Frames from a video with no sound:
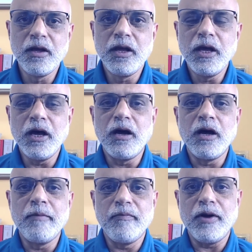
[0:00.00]

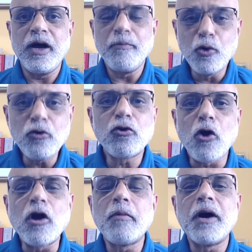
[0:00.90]
I'm going to
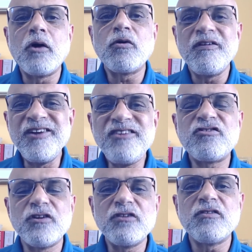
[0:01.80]
talk about
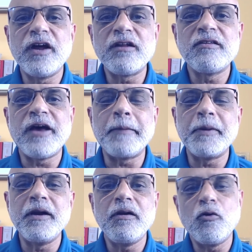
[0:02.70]
research that has
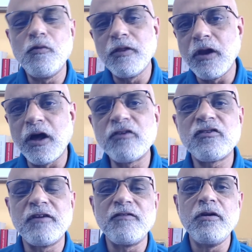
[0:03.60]
happened over the last
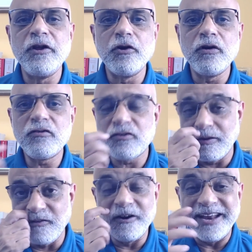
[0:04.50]
several years,
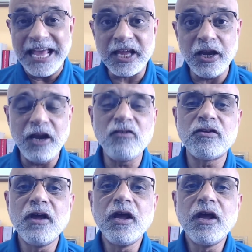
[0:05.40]
several decades,